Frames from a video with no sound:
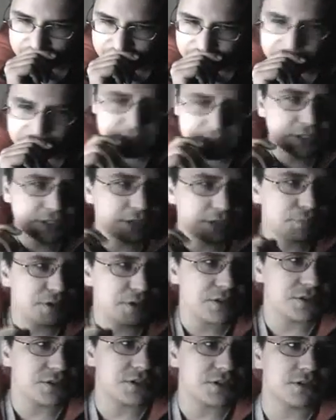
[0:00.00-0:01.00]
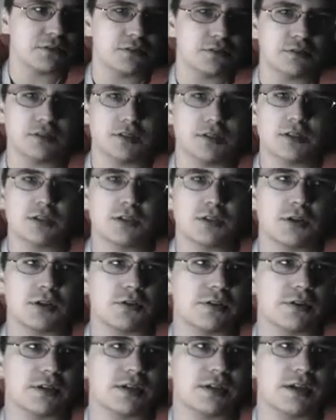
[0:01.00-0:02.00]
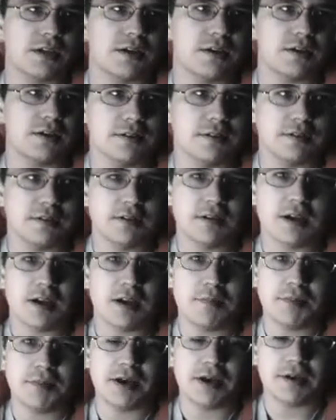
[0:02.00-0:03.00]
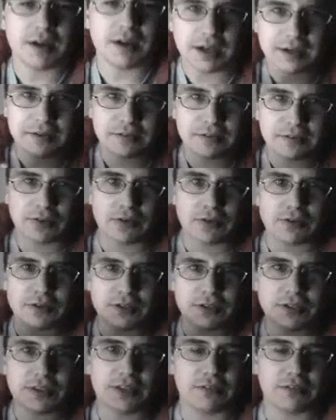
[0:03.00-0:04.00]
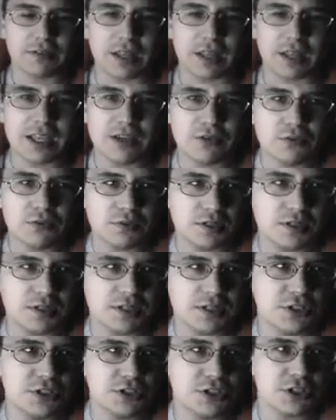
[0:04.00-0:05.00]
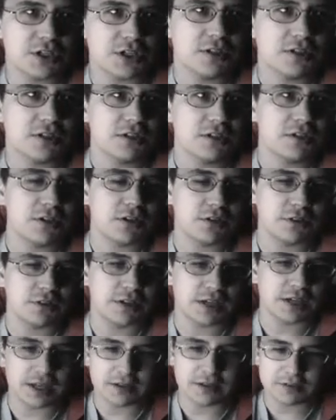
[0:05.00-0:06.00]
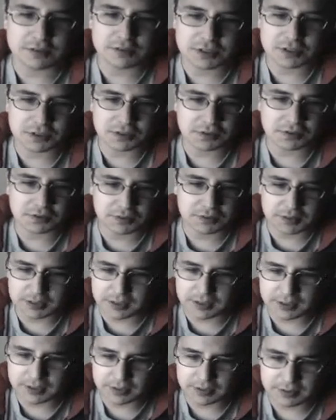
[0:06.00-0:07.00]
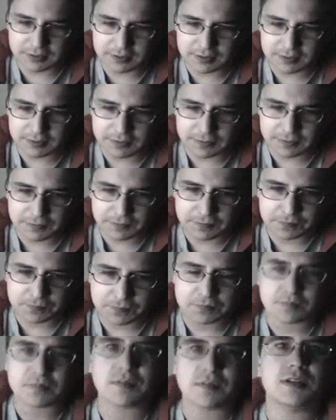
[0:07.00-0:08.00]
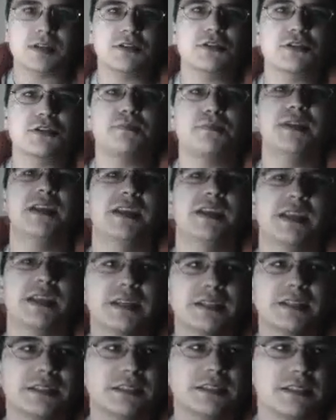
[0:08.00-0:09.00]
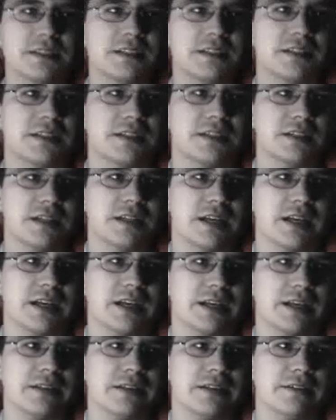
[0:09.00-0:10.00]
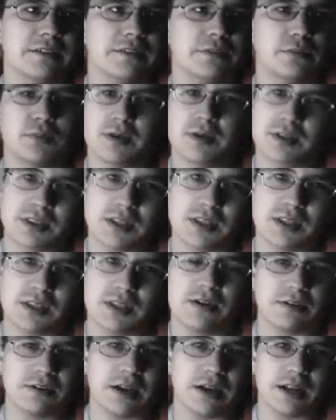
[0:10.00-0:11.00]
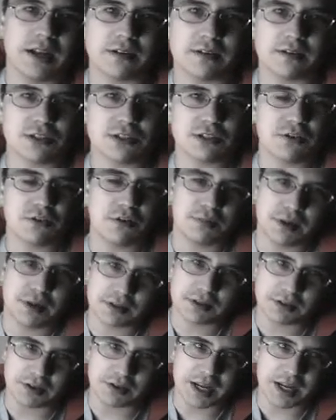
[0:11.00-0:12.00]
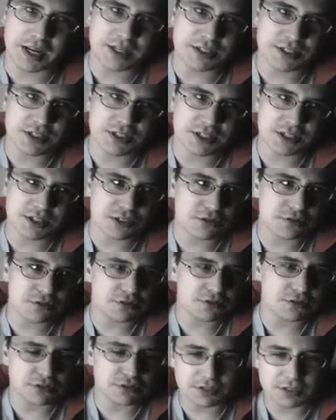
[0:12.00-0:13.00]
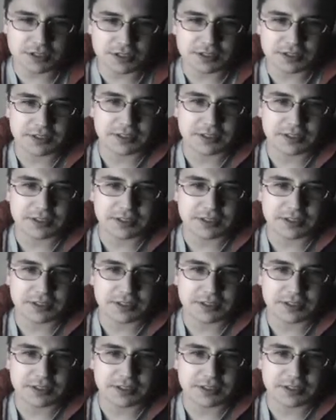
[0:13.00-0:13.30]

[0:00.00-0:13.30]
he ends up also learning their language, learning how to speak it, and also about their ancestors.